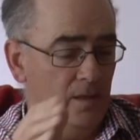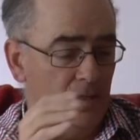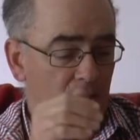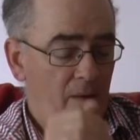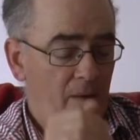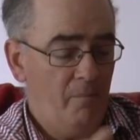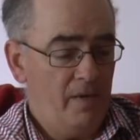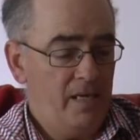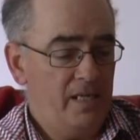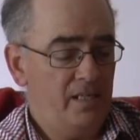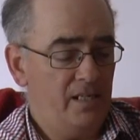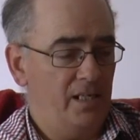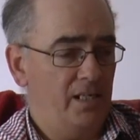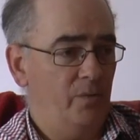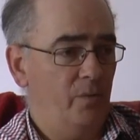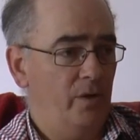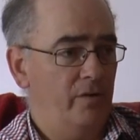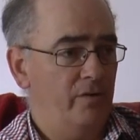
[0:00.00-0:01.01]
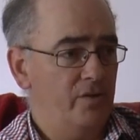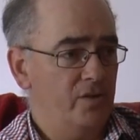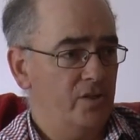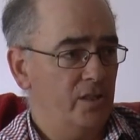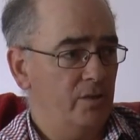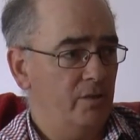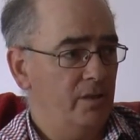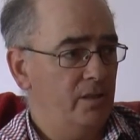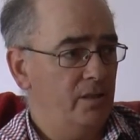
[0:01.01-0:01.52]
Immediately where he's
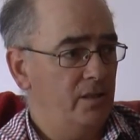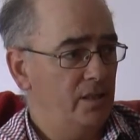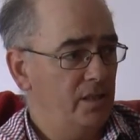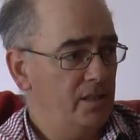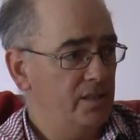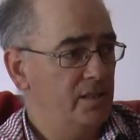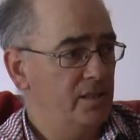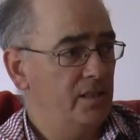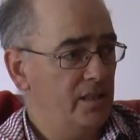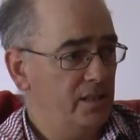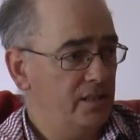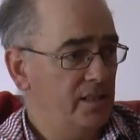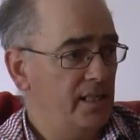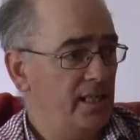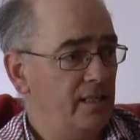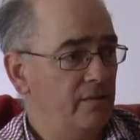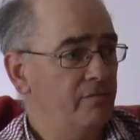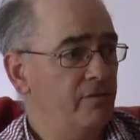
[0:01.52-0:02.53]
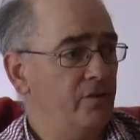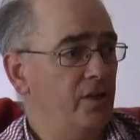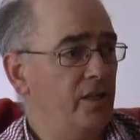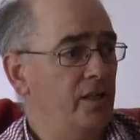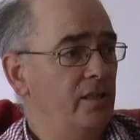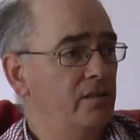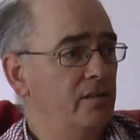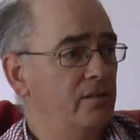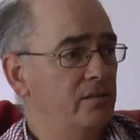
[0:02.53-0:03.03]
going is Calvary.
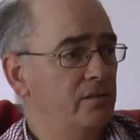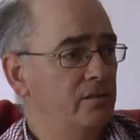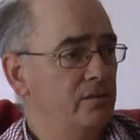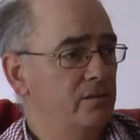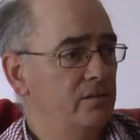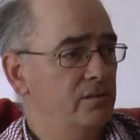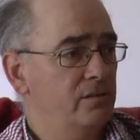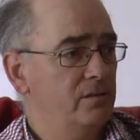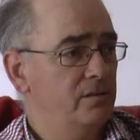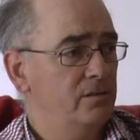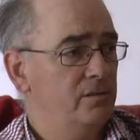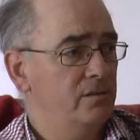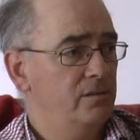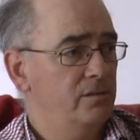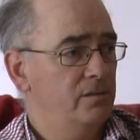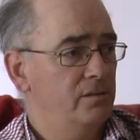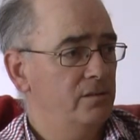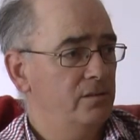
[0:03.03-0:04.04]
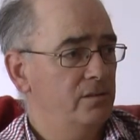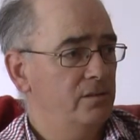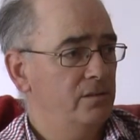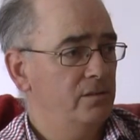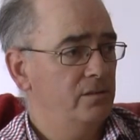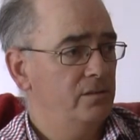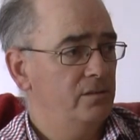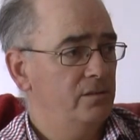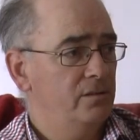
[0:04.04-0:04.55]

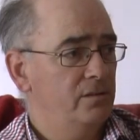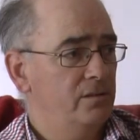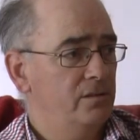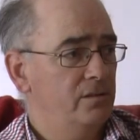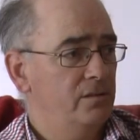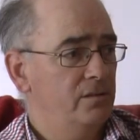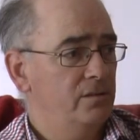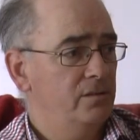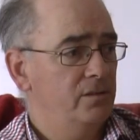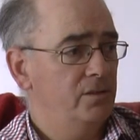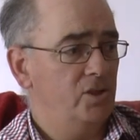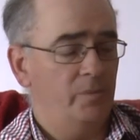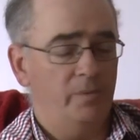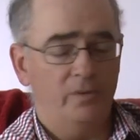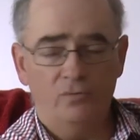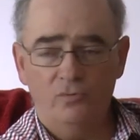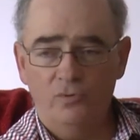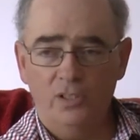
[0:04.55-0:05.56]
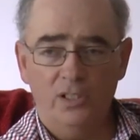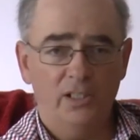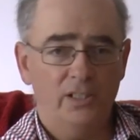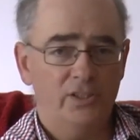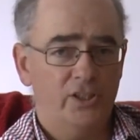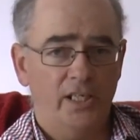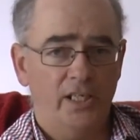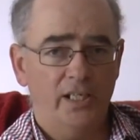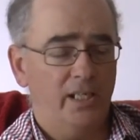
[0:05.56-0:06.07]
It's going to be really
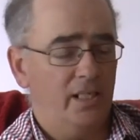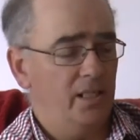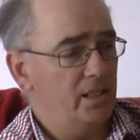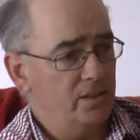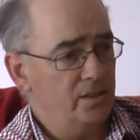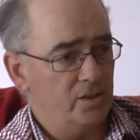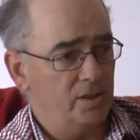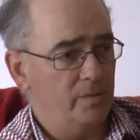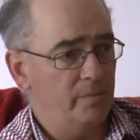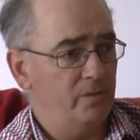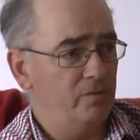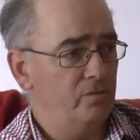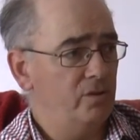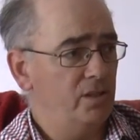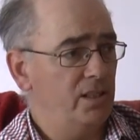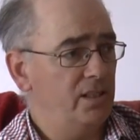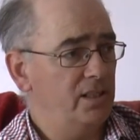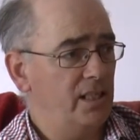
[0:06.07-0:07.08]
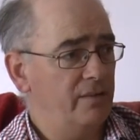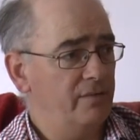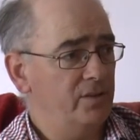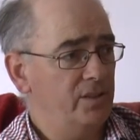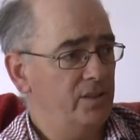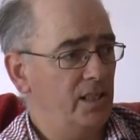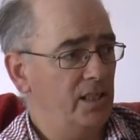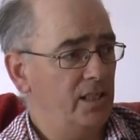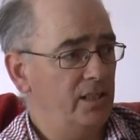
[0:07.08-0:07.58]
shaking. It's going to be really
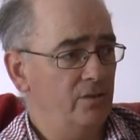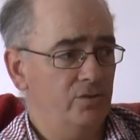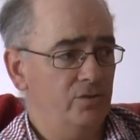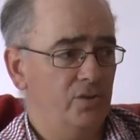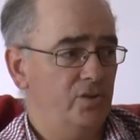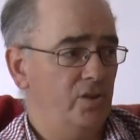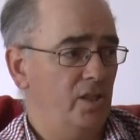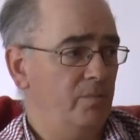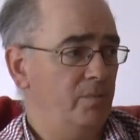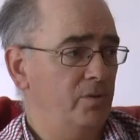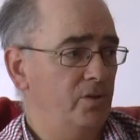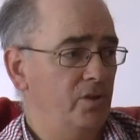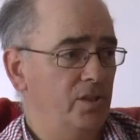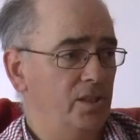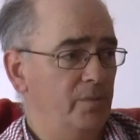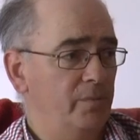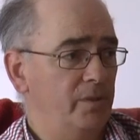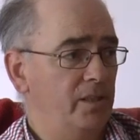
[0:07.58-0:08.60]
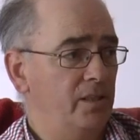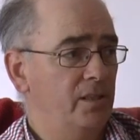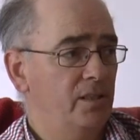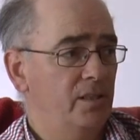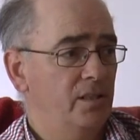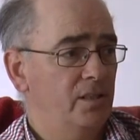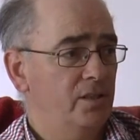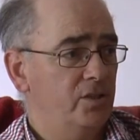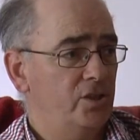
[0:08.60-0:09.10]
devastating. Those disciples are going to be
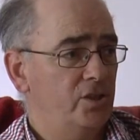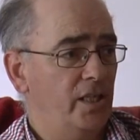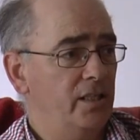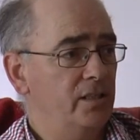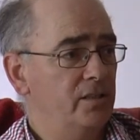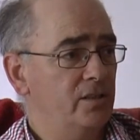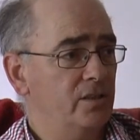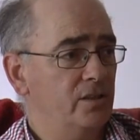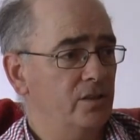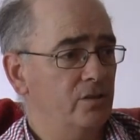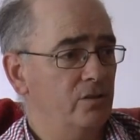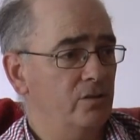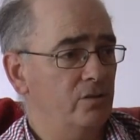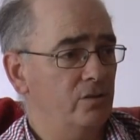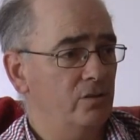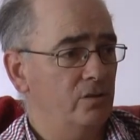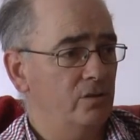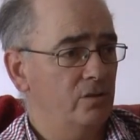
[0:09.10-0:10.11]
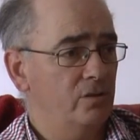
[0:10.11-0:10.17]
shaken to the core.